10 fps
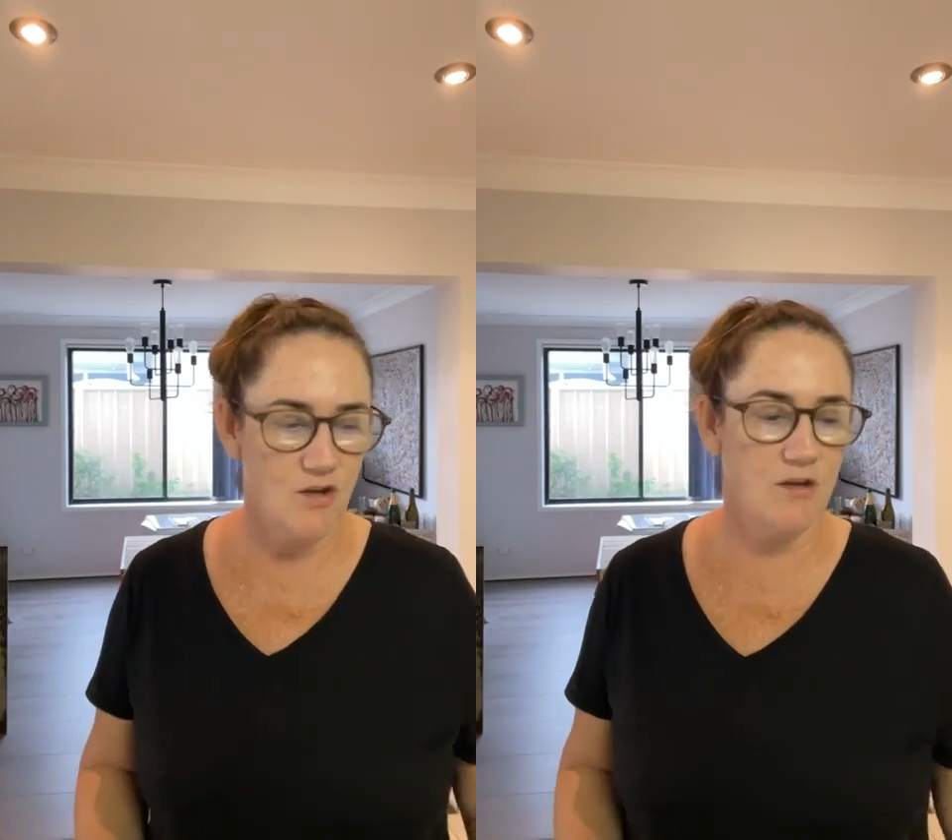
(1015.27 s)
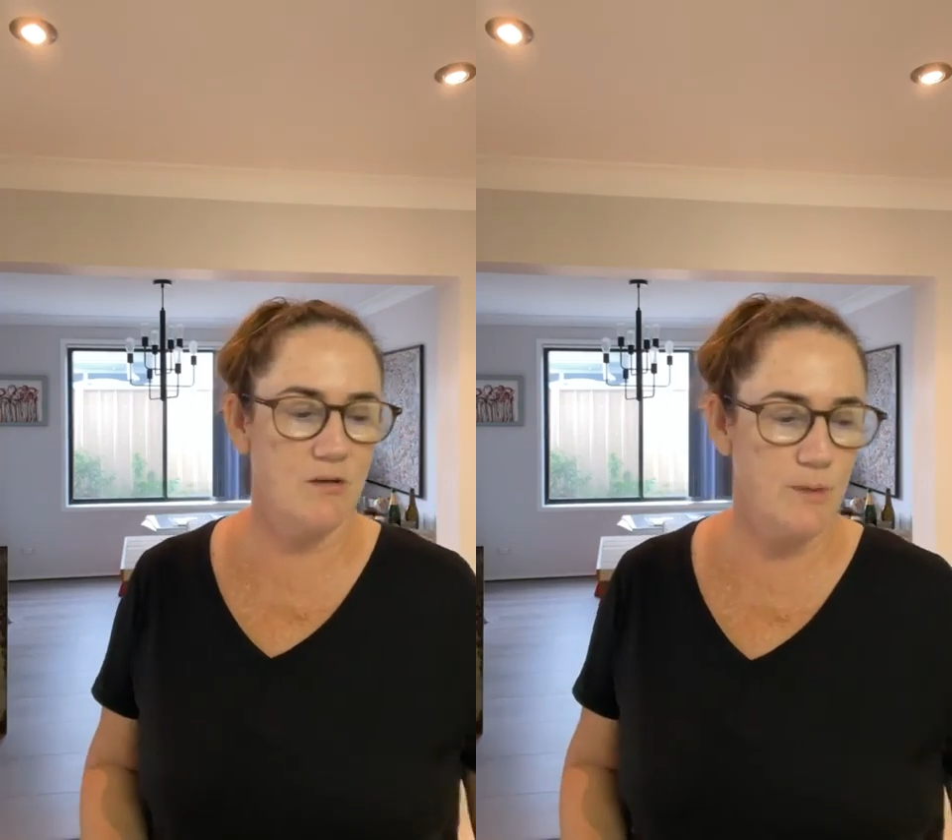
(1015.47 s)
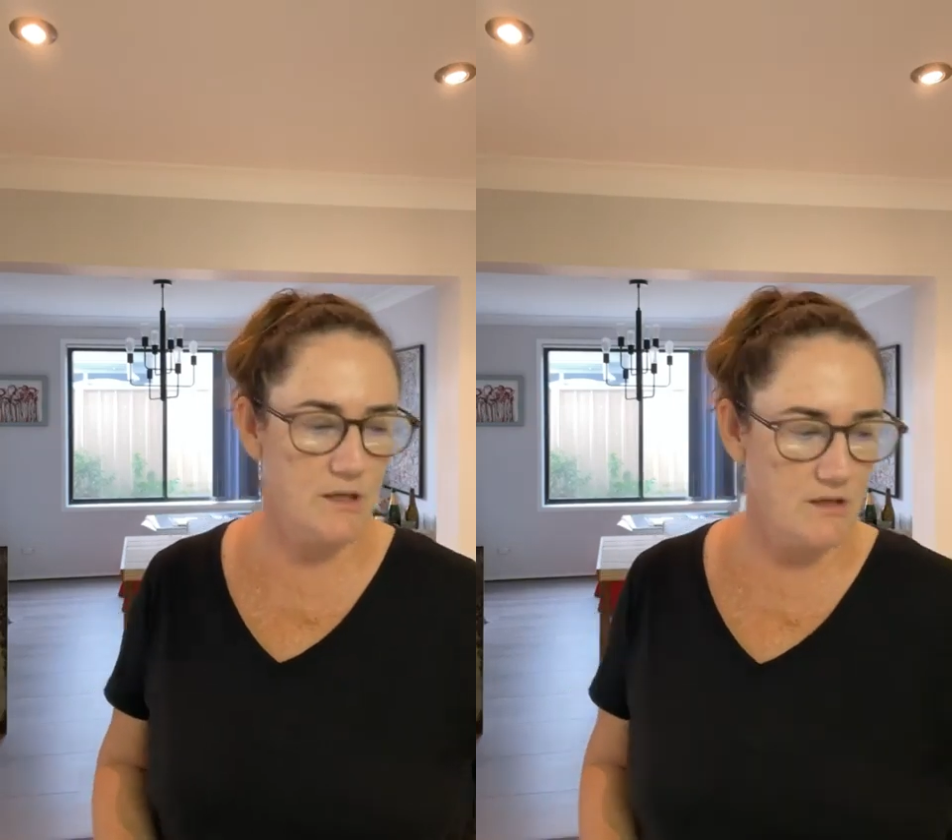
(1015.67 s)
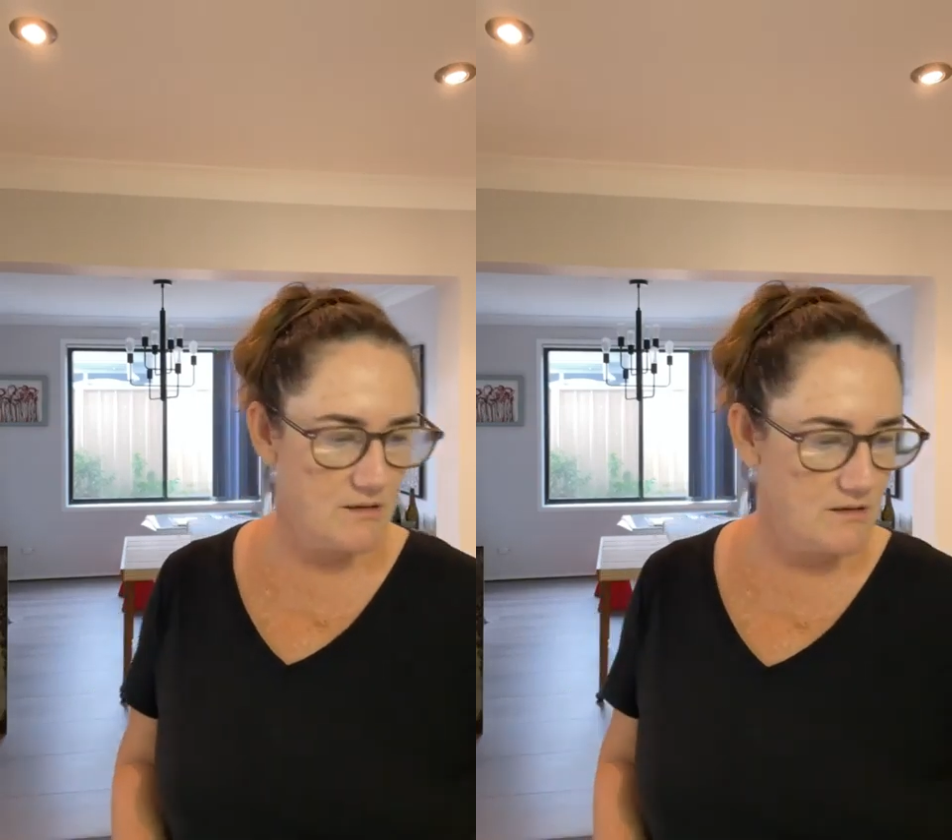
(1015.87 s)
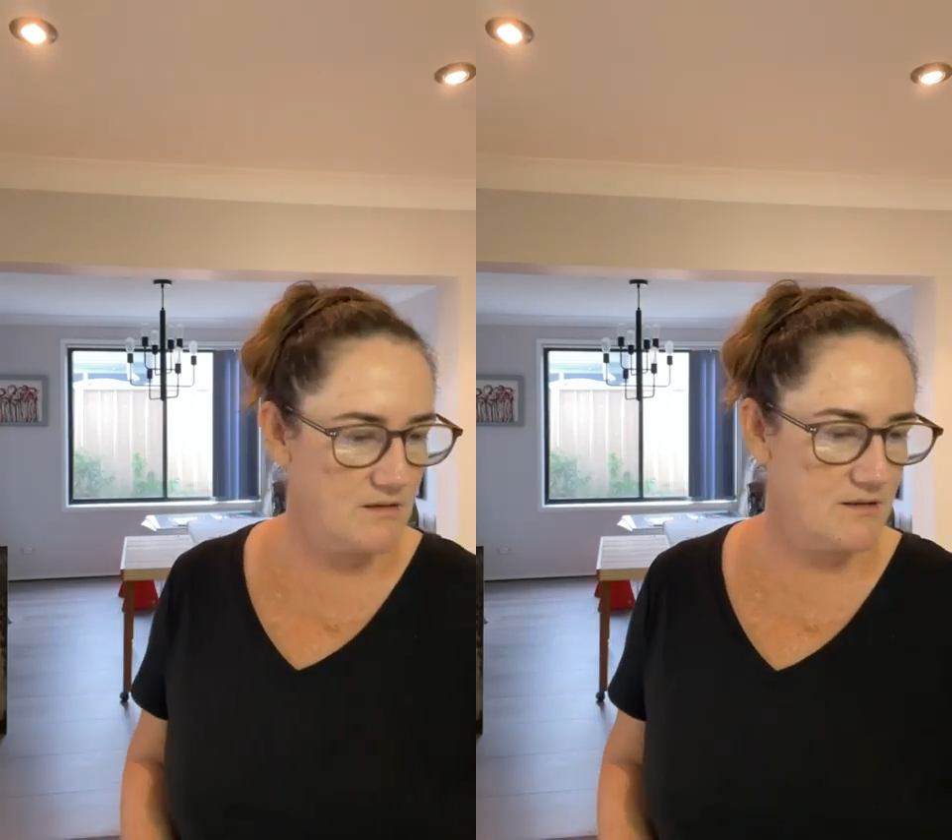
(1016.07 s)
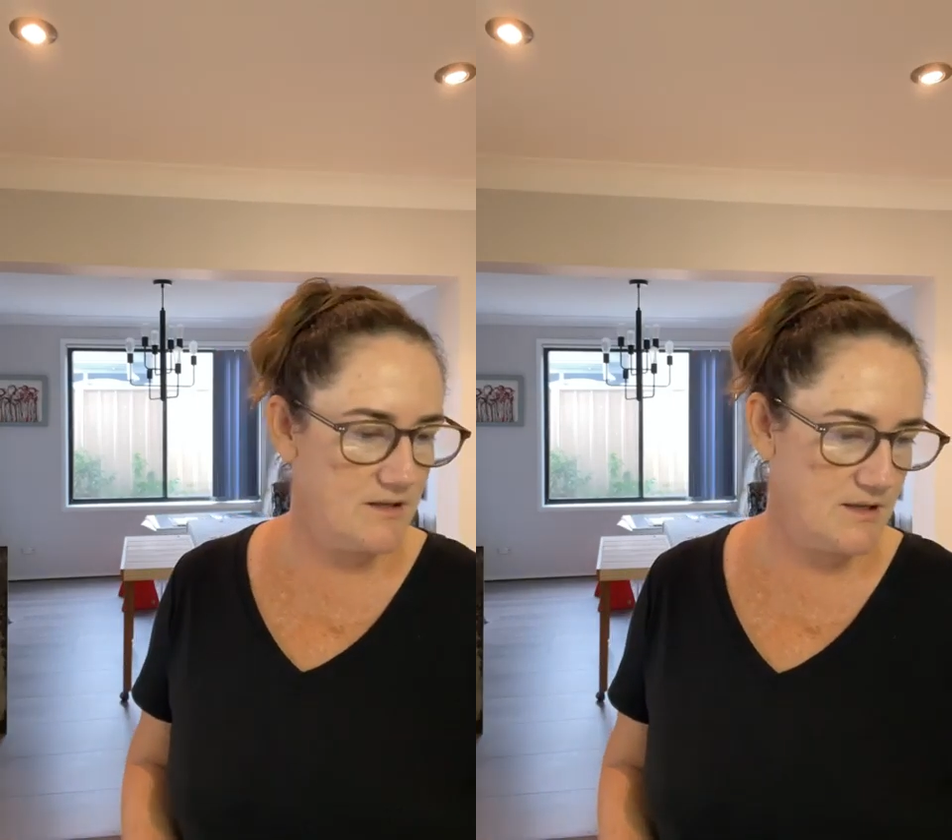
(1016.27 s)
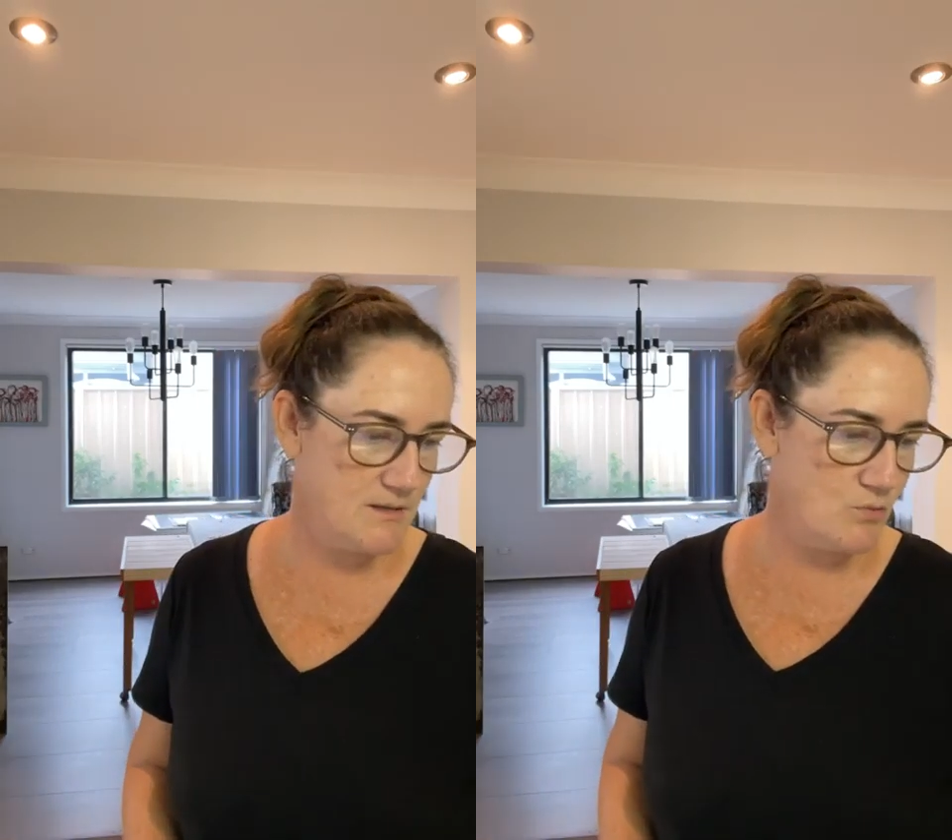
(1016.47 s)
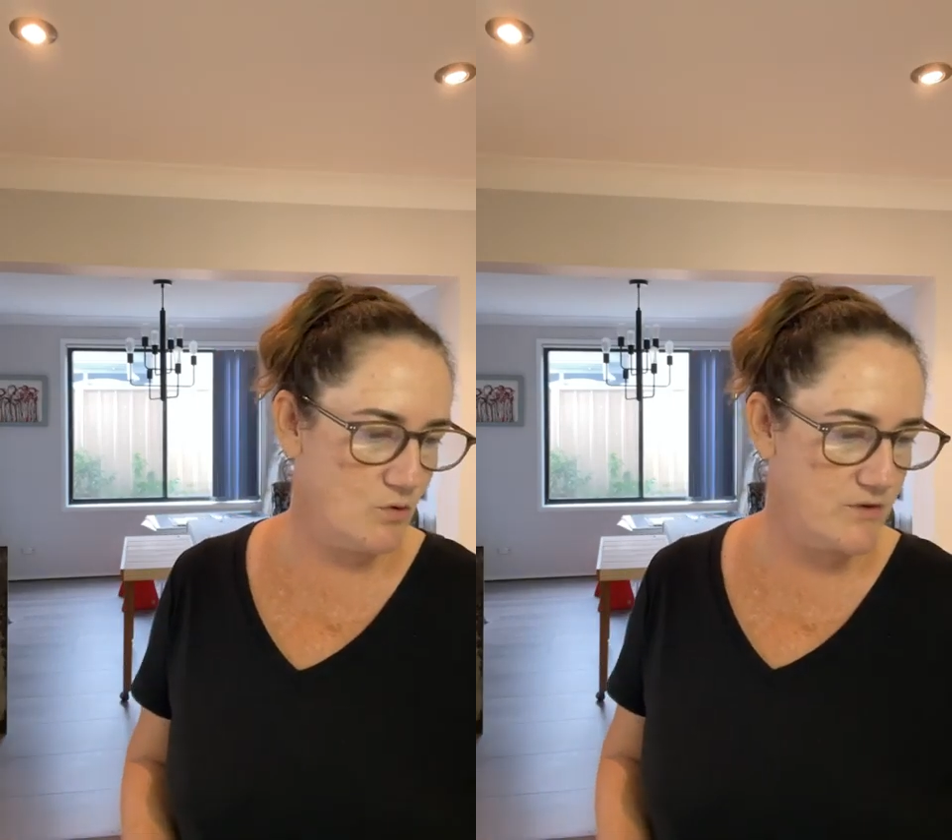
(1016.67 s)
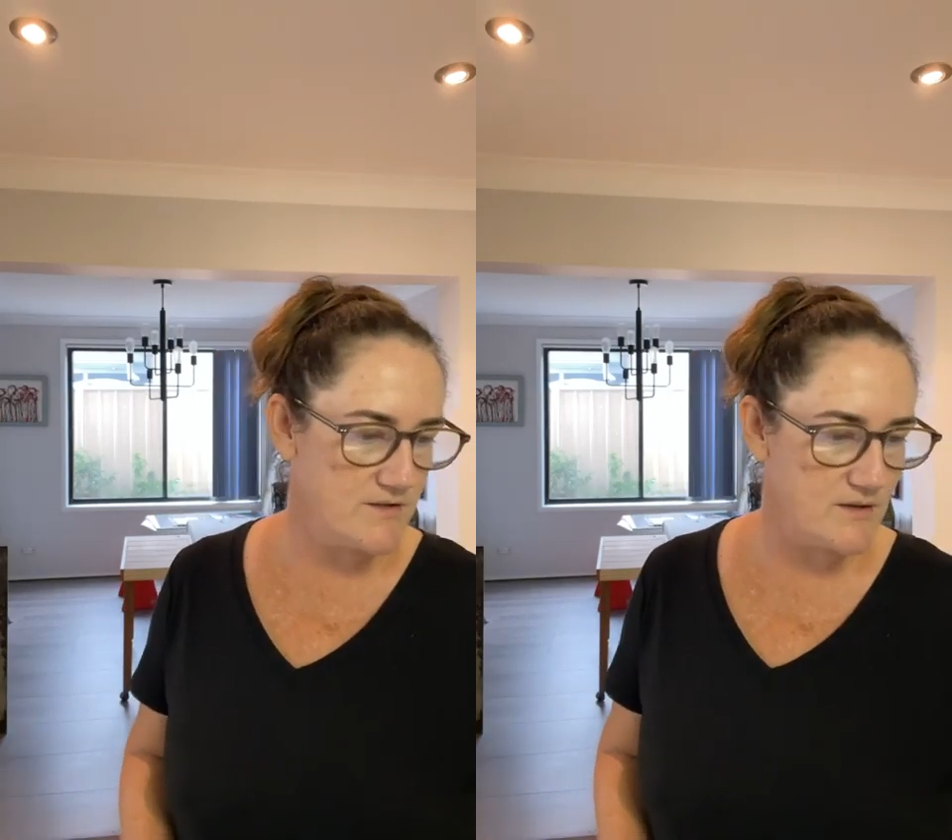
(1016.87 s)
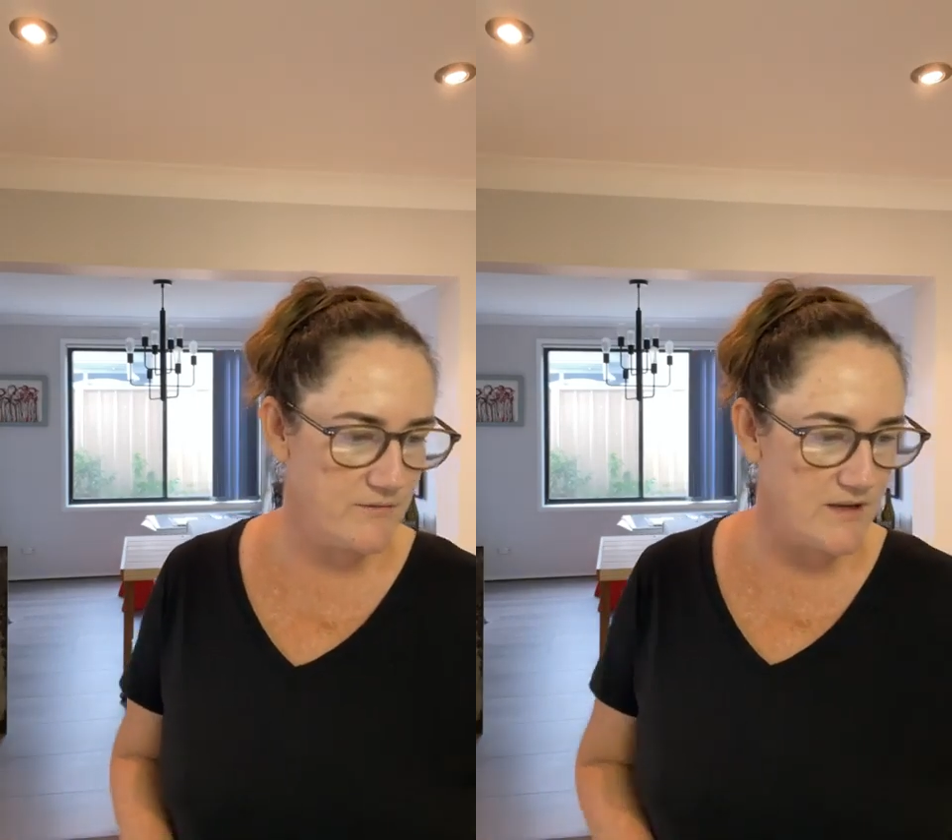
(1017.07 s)
herby, all
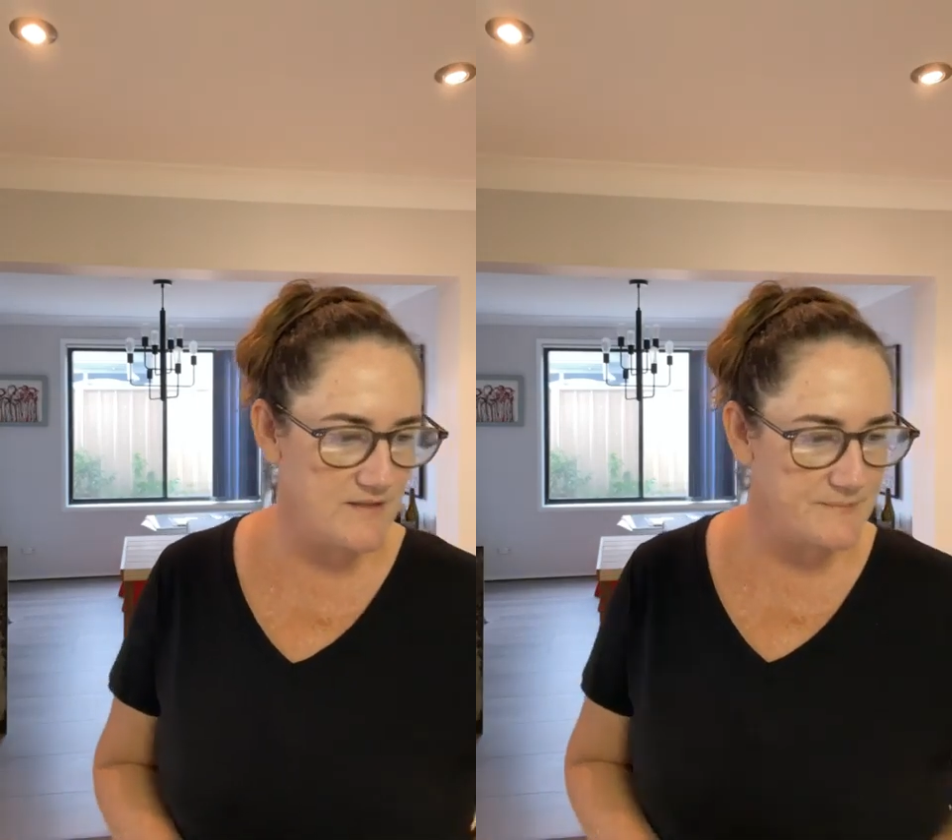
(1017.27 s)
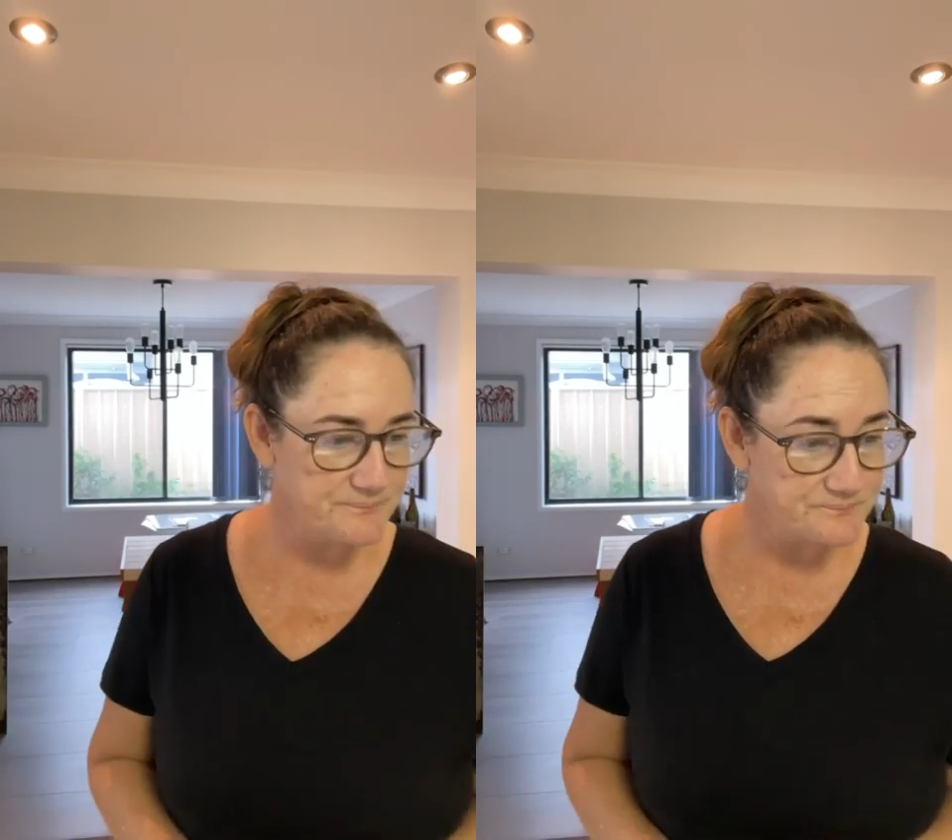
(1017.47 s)
that sort of flavours.